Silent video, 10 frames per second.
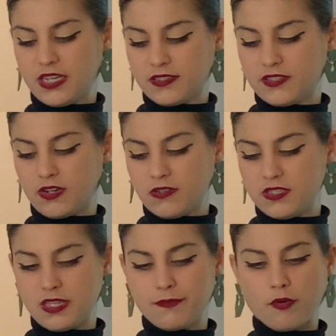kickstarts
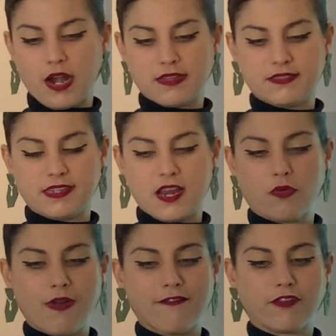the Protestant
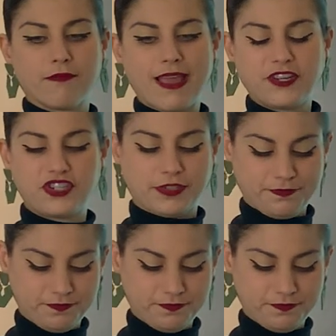Reformation.